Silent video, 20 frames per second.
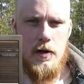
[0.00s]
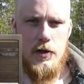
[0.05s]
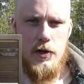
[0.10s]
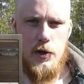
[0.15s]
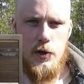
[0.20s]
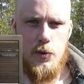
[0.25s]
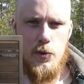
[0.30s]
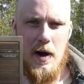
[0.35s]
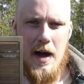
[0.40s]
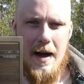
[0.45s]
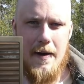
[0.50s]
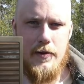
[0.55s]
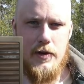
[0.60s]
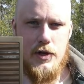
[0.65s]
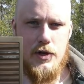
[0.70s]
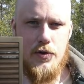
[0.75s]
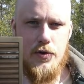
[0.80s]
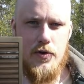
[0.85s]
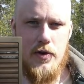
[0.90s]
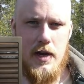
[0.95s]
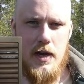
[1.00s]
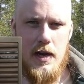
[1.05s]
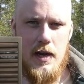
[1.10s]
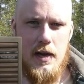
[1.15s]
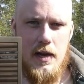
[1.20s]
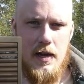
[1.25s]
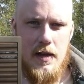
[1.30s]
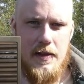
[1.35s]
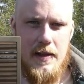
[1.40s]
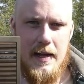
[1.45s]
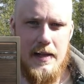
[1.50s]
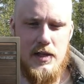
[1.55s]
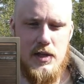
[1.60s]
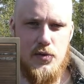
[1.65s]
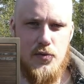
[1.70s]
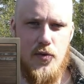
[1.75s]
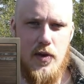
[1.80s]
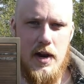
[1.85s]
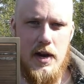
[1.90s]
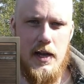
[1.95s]
you have a tree
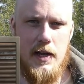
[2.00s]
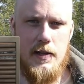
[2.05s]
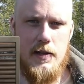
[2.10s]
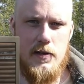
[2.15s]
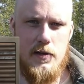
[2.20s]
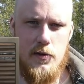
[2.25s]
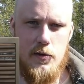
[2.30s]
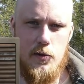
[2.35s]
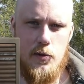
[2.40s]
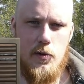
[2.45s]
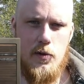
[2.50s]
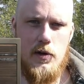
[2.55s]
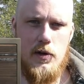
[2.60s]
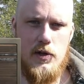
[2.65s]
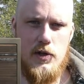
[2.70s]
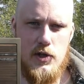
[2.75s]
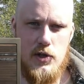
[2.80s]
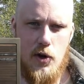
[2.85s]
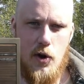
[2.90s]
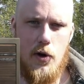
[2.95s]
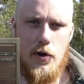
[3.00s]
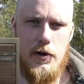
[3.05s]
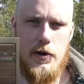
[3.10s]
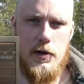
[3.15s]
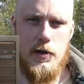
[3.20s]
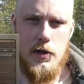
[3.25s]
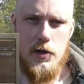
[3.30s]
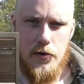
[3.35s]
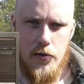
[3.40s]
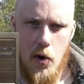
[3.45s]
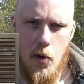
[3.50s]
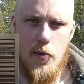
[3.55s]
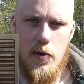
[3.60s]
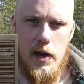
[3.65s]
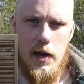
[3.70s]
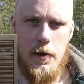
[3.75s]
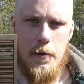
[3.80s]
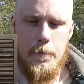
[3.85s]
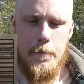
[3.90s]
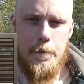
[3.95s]
that's ready to start
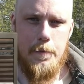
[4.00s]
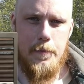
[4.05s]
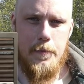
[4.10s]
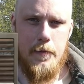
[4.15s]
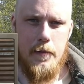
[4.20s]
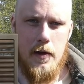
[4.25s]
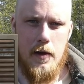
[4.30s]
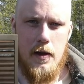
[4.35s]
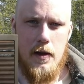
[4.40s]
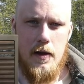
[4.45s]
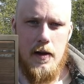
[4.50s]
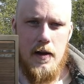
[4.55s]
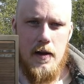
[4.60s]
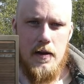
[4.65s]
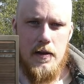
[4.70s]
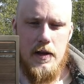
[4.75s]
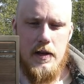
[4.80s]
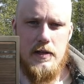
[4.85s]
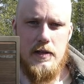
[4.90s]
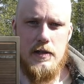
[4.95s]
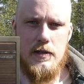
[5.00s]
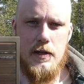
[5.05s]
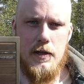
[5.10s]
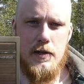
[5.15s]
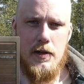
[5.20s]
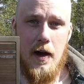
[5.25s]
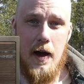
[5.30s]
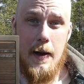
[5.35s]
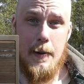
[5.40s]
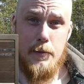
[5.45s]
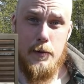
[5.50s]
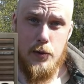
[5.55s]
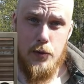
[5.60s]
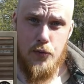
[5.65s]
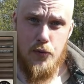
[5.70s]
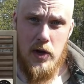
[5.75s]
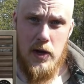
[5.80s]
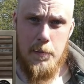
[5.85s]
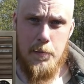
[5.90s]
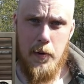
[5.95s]
growing. This is the time to
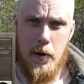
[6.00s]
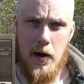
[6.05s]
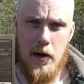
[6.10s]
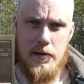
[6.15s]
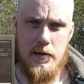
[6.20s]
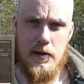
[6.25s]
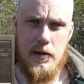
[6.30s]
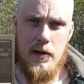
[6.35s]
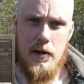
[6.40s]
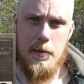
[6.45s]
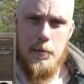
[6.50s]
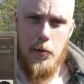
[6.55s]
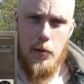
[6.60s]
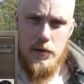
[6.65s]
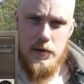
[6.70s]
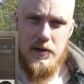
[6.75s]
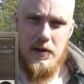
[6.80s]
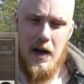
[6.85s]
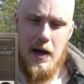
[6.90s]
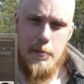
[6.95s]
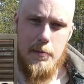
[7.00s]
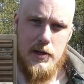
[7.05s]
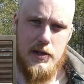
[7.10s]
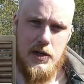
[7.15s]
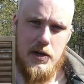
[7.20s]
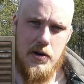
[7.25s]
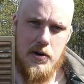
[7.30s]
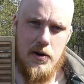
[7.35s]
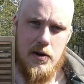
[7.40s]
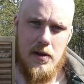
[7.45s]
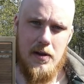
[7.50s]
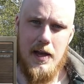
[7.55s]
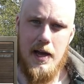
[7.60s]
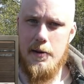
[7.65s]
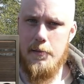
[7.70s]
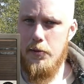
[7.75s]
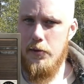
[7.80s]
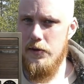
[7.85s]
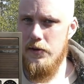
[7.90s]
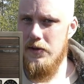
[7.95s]
repot bonsai material
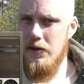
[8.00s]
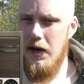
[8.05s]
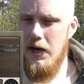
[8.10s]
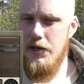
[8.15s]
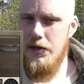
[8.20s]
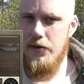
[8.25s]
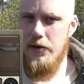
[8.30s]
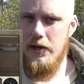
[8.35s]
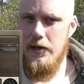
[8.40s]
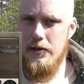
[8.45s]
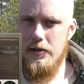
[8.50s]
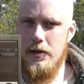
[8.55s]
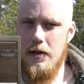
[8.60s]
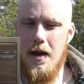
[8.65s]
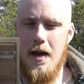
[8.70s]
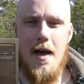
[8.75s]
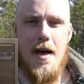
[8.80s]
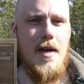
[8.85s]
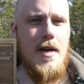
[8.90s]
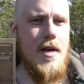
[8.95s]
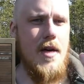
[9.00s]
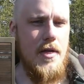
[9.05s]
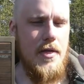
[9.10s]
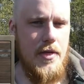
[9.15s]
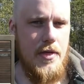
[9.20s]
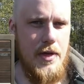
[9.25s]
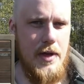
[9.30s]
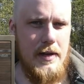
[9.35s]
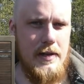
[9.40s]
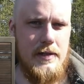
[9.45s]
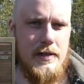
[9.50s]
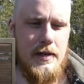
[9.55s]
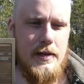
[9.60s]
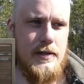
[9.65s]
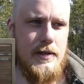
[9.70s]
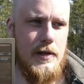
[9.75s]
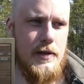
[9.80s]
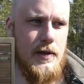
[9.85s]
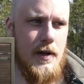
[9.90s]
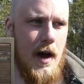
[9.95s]
and bonsai trees. This is
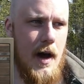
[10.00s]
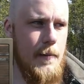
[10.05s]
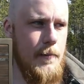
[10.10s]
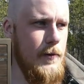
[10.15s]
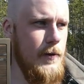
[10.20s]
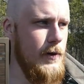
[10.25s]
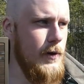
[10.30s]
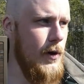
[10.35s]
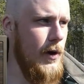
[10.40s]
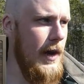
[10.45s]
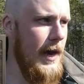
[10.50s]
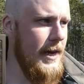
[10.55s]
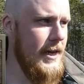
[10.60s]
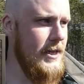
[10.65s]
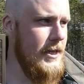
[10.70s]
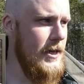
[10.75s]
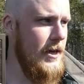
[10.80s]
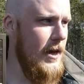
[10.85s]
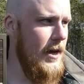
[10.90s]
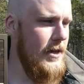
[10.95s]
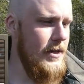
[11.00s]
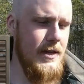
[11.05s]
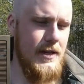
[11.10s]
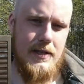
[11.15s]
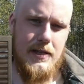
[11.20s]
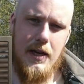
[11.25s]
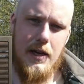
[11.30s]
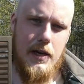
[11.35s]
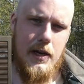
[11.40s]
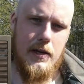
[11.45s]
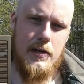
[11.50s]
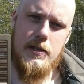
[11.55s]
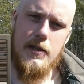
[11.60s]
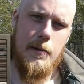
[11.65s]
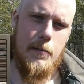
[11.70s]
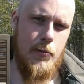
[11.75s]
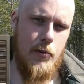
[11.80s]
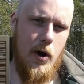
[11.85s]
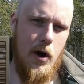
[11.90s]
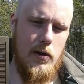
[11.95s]
the time to collect deciduous
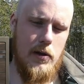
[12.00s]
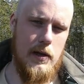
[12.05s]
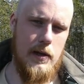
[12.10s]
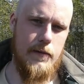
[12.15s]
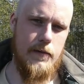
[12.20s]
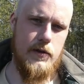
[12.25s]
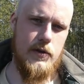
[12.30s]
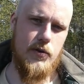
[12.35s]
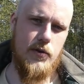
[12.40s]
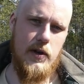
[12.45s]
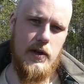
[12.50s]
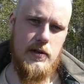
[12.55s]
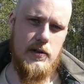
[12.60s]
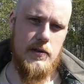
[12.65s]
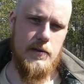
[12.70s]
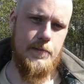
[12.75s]
and broadleaf trees.